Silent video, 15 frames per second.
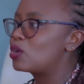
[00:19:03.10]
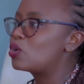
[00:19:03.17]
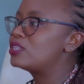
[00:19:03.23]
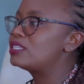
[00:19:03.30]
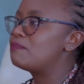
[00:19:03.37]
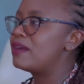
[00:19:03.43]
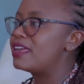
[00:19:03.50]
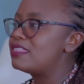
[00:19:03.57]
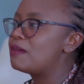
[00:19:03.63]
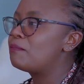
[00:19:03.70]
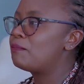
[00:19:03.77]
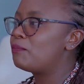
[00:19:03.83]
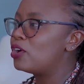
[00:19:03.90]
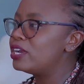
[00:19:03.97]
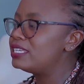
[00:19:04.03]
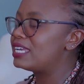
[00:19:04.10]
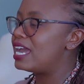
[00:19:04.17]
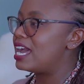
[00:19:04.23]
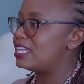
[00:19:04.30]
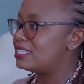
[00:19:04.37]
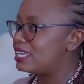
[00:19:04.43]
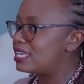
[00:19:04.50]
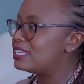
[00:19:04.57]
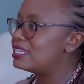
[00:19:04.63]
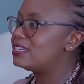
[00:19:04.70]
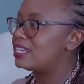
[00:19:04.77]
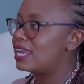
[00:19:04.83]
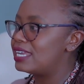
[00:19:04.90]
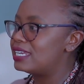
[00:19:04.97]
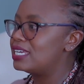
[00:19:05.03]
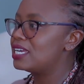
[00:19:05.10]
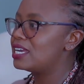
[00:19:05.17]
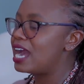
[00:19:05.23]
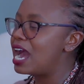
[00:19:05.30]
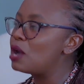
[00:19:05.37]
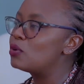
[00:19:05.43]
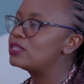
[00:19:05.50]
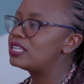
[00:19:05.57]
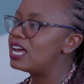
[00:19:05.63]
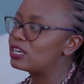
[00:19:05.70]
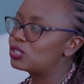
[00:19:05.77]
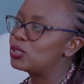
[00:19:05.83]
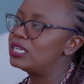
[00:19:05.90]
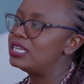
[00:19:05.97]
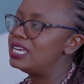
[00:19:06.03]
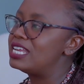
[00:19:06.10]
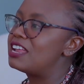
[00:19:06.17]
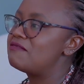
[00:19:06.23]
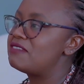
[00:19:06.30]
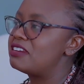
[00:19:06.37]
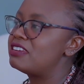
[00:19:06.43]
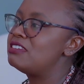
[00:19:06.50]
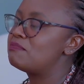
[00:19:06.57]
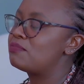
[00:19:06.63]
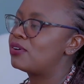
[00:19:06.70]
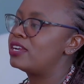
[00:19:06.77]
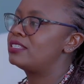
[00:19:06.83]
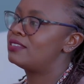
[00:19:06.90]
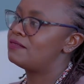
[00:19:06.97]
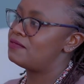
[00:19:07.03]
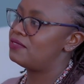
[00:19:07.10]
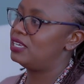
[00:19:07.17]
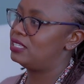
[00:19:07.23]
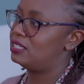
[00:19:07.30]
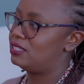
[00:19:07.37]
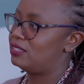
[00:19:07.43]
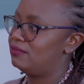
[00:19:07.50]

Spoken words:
Because by the point I had started running, I was actually in a very depressive phase.